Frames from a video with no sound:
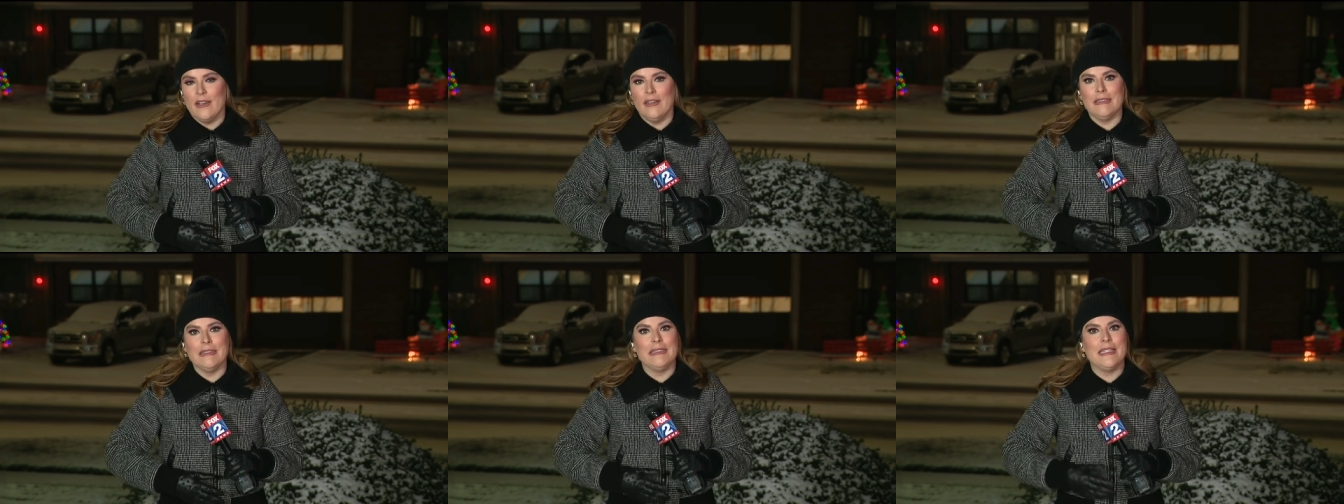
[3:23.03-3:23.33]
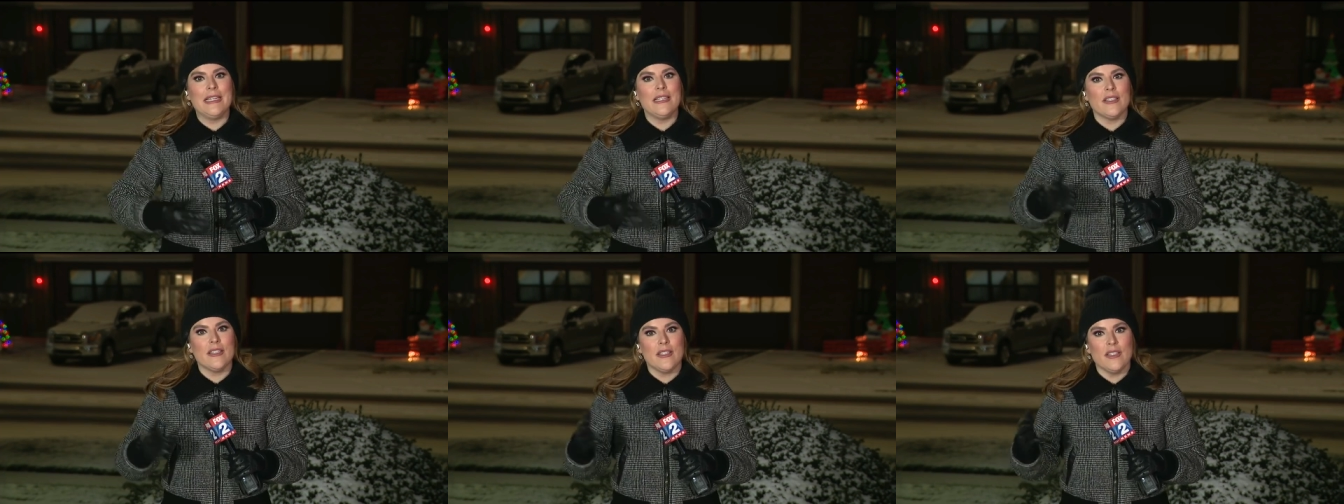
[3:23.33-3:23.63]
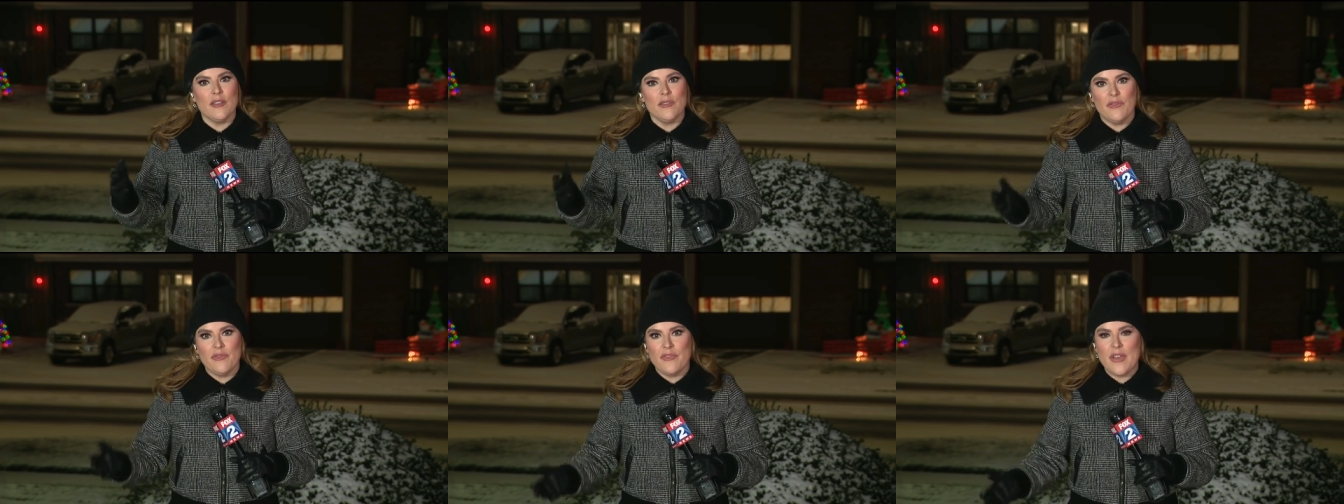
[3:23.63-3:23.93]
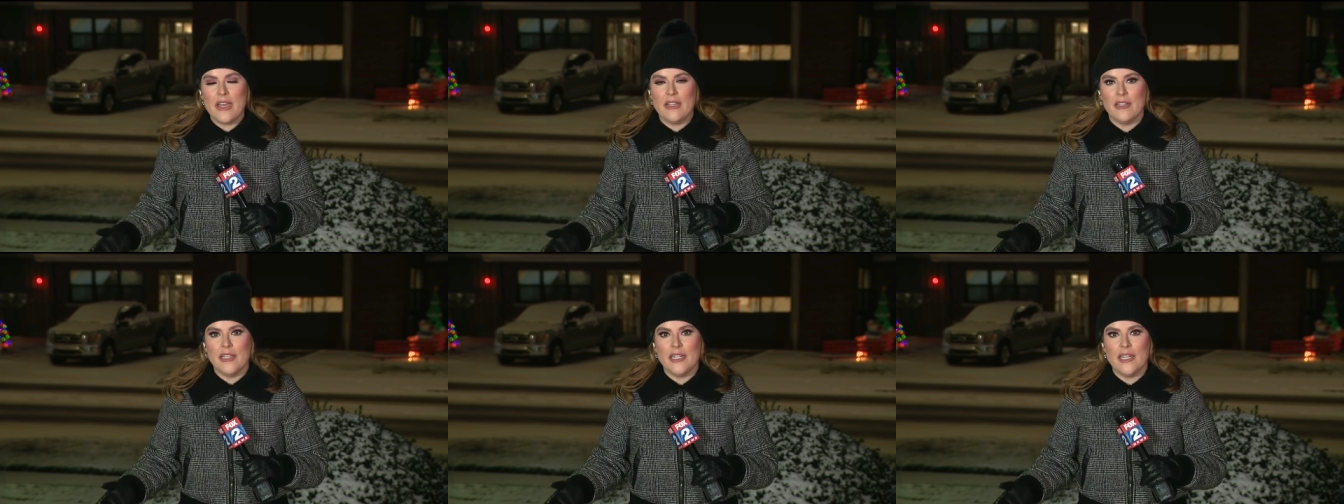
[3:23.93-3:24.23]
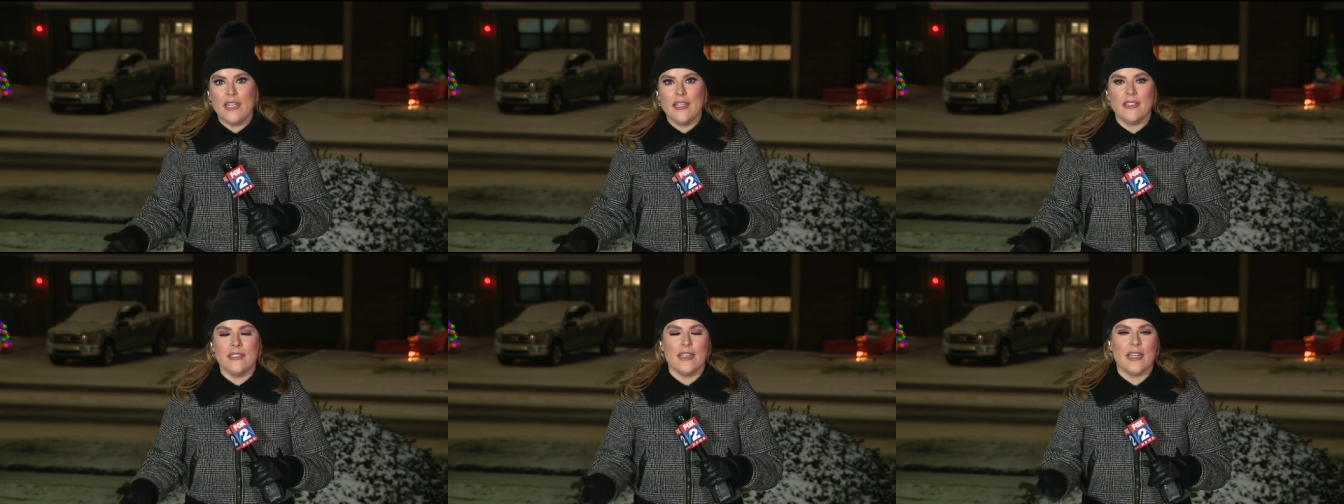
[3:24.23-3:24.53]
a list of
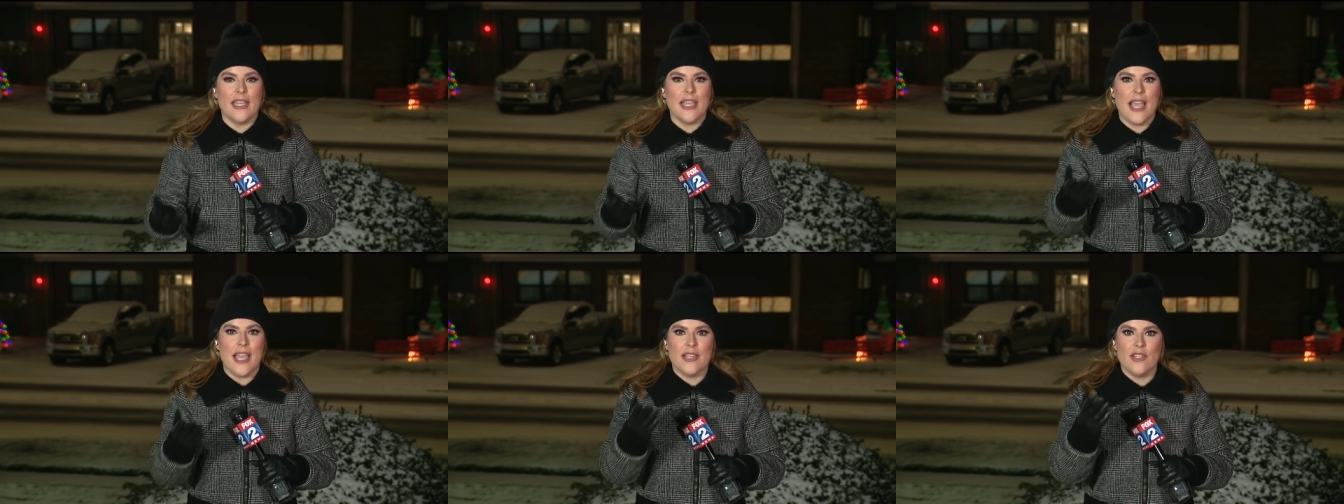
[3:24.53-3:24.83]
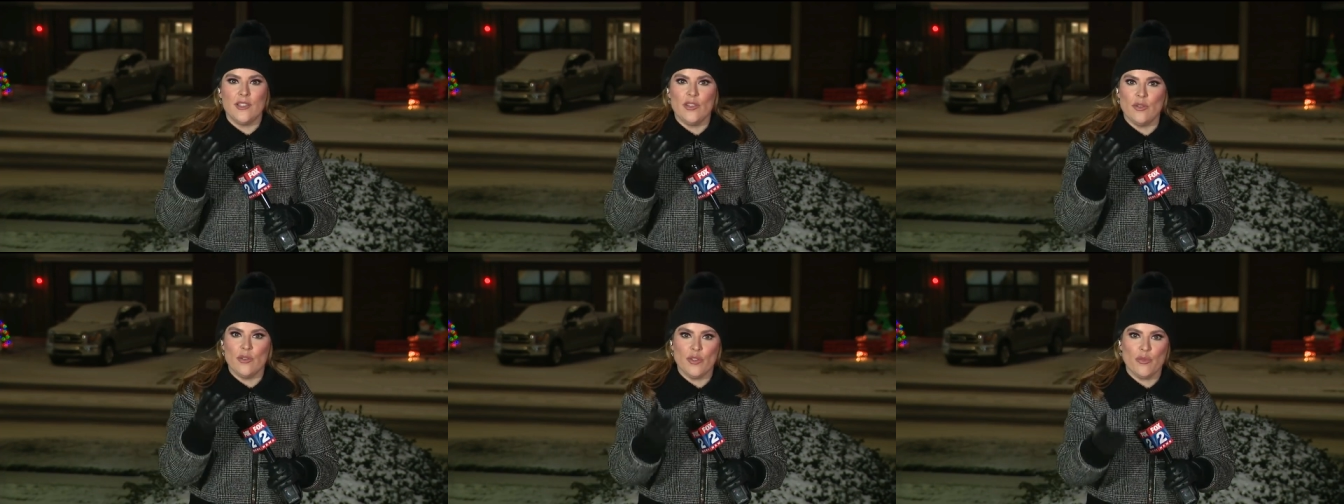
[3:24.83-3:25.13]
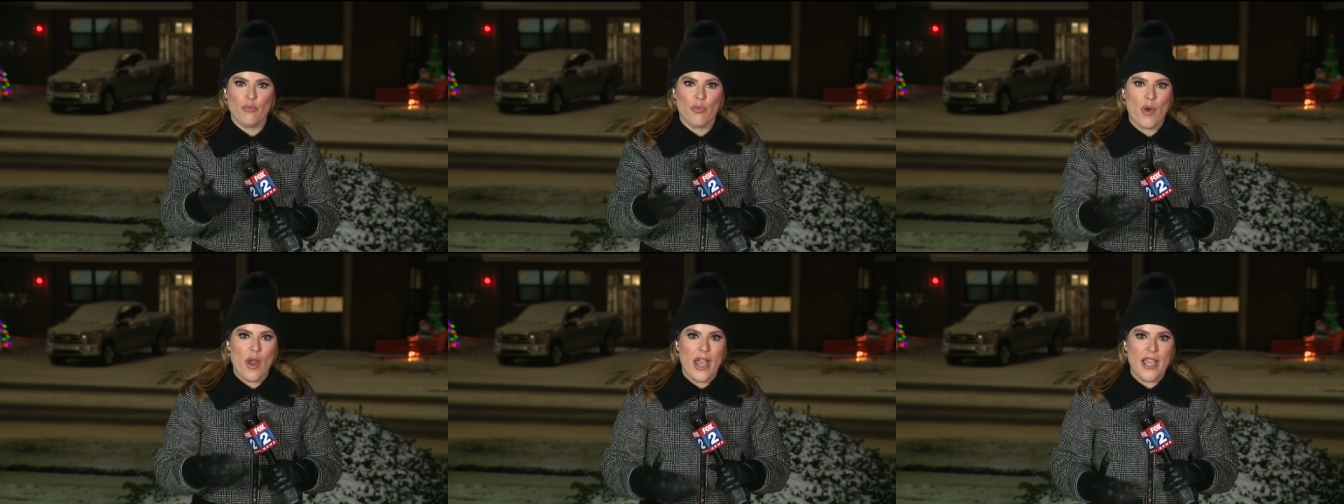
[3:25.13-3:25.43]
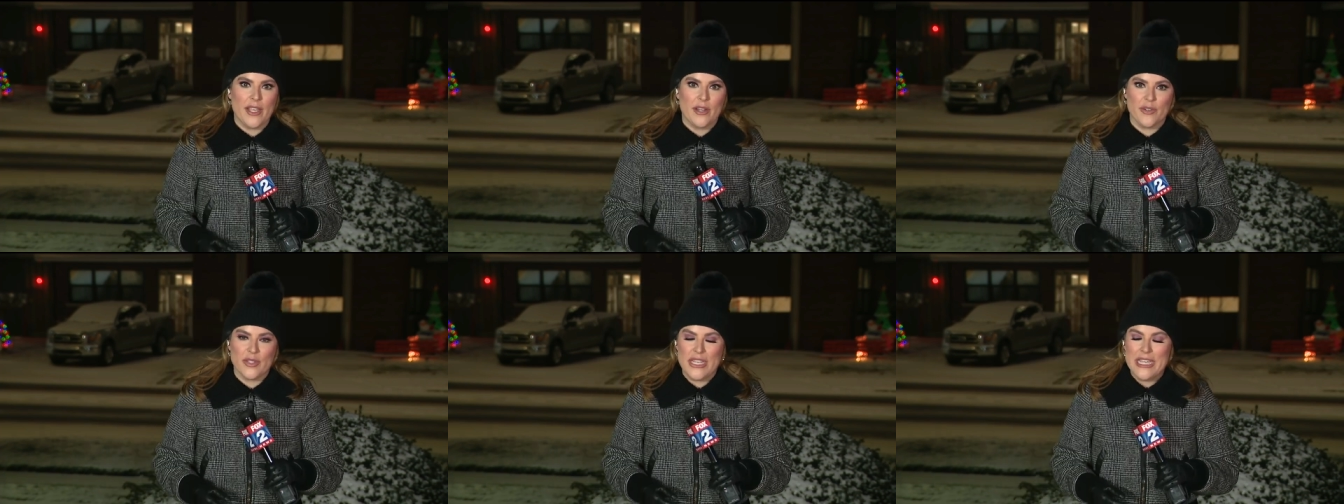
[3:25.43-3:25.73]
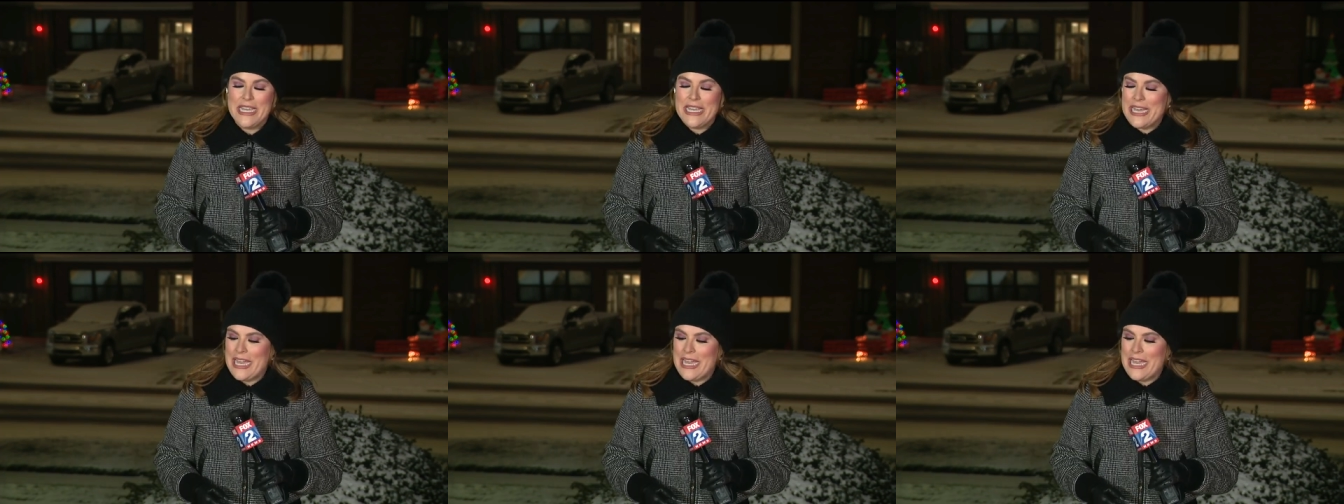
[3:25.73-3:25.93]
felonies, and he has those priors.